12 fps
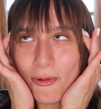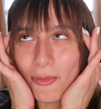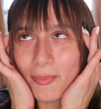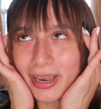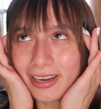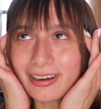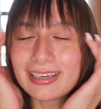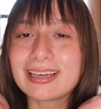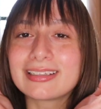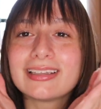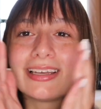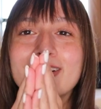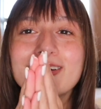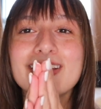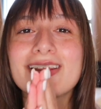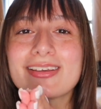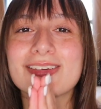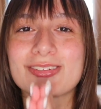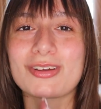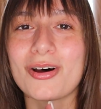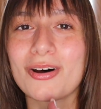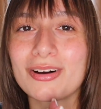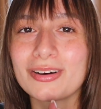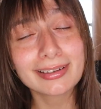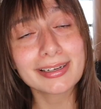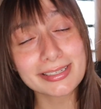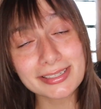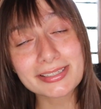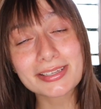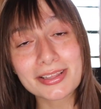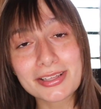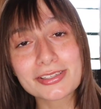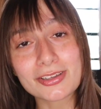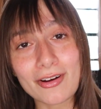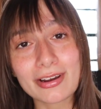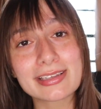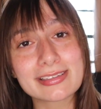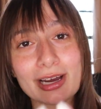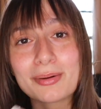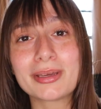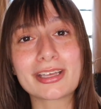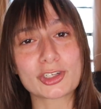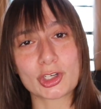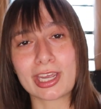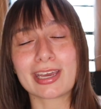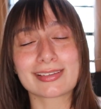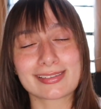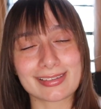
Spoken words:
oh my god, like literally this song, like listen to the song and tell me that she can't